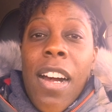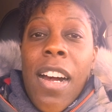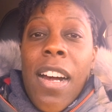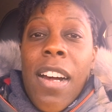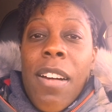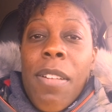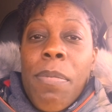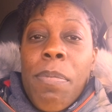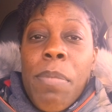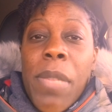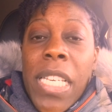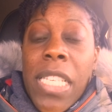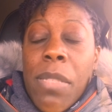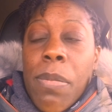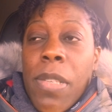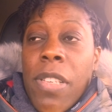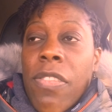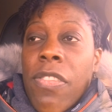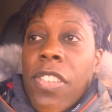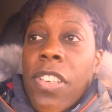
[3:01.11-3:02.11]
um,
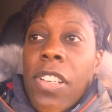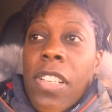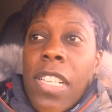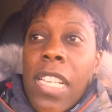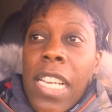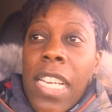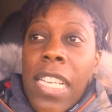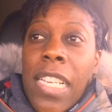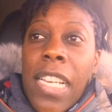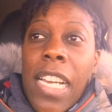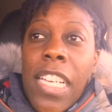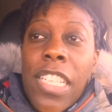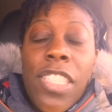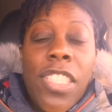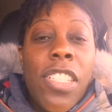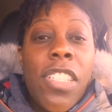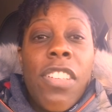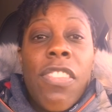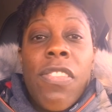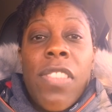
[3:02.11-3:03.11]
makes me feel like I
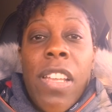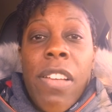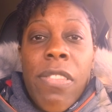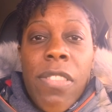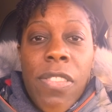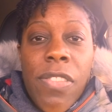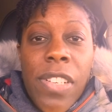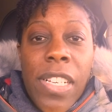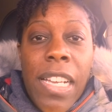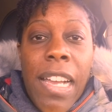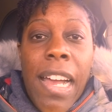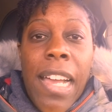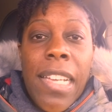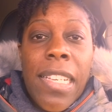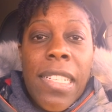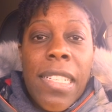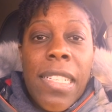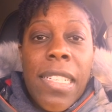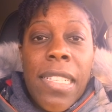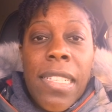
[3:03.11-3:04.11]
should have never
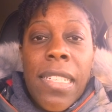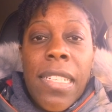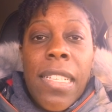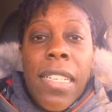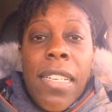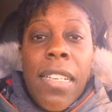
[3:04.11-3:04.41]
forgotten it,